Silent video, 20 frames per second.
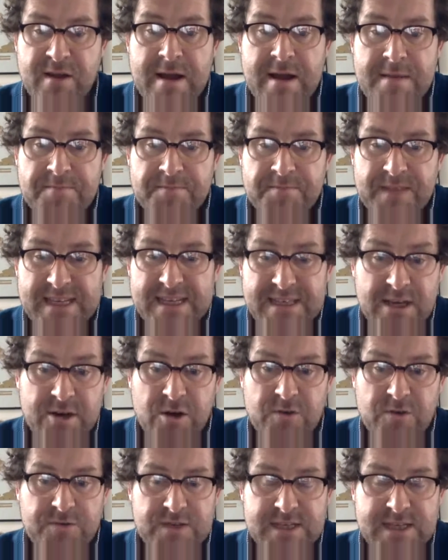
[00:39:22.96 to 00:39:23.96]
These can
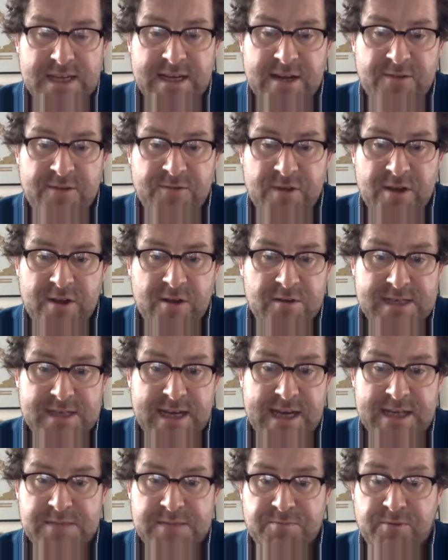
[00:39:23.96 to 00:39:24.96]
offer significant
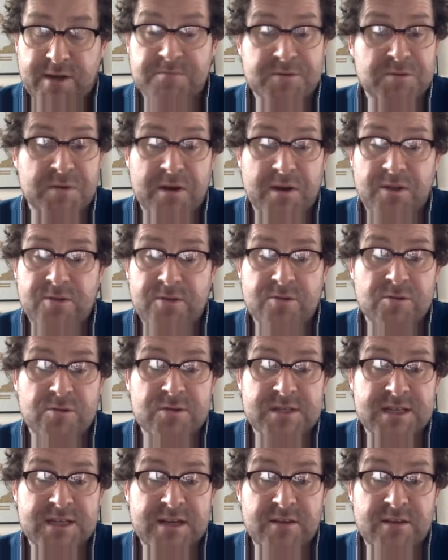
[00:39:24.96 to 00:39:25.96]
tax breaks between
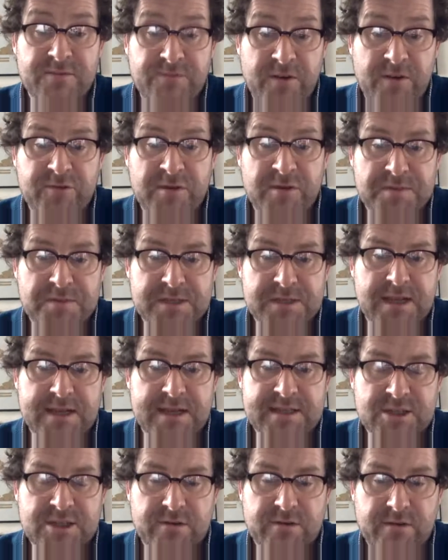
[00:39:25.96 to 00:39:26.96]
30 and
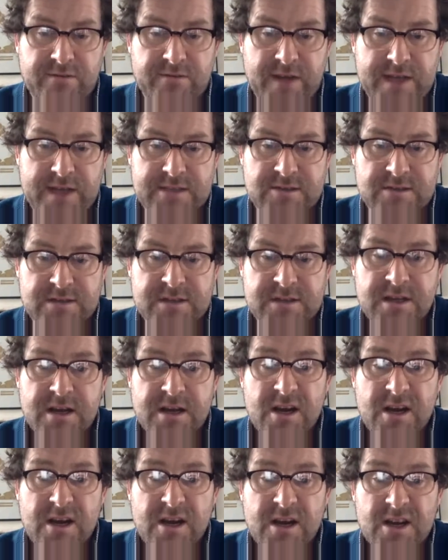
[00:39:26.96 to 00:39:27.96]
50% to your investors.
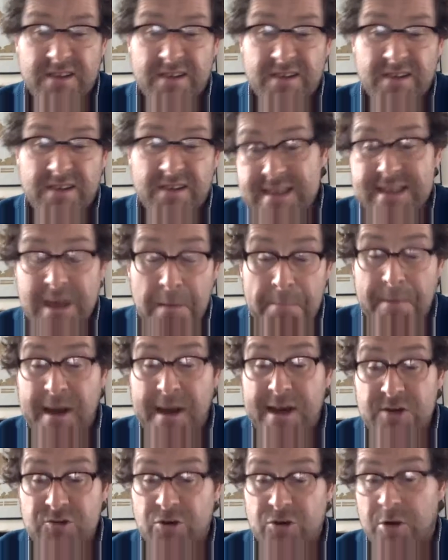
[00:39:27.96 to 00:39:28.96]
So against that
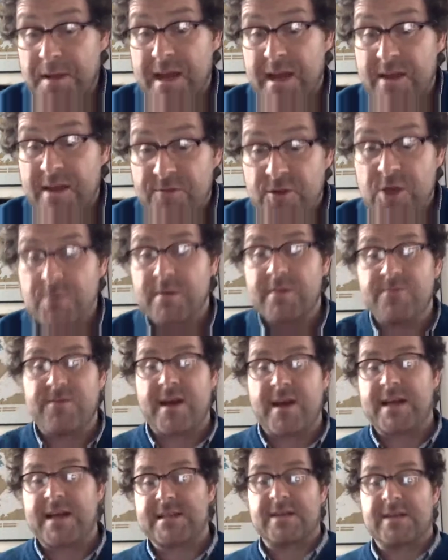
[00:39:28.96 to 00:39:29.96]
backdrop, if you
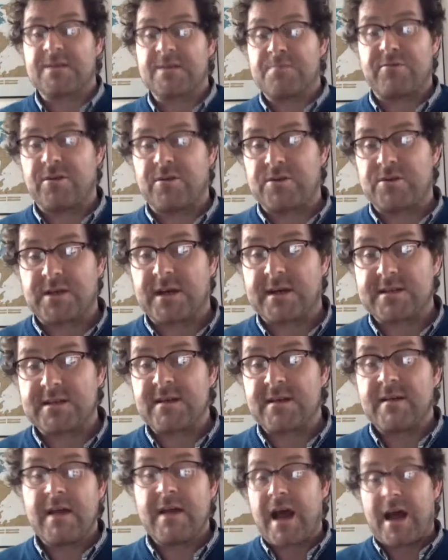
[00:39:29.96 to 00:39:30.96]
invest in a project
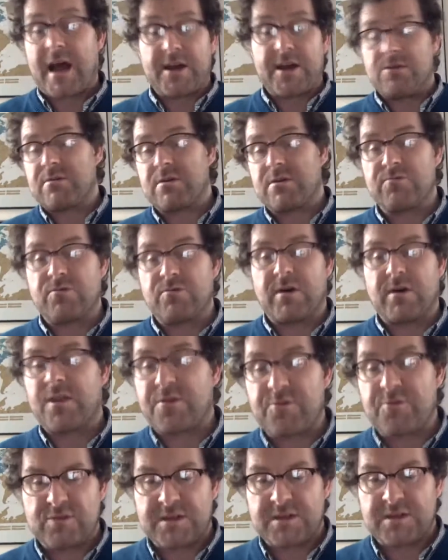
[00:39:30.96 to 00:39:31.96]
and you can write
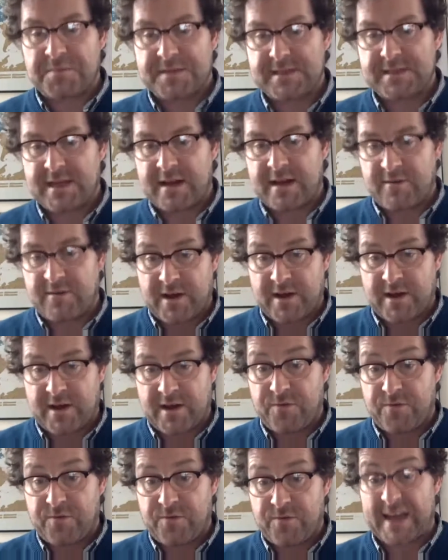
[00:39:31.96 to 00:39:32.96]
30% of it
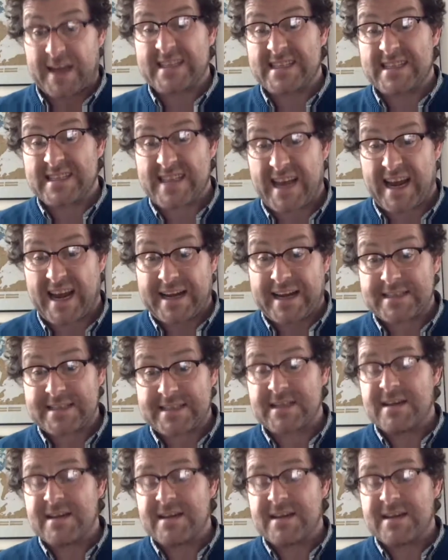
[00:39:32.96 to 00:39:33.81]
off against tax,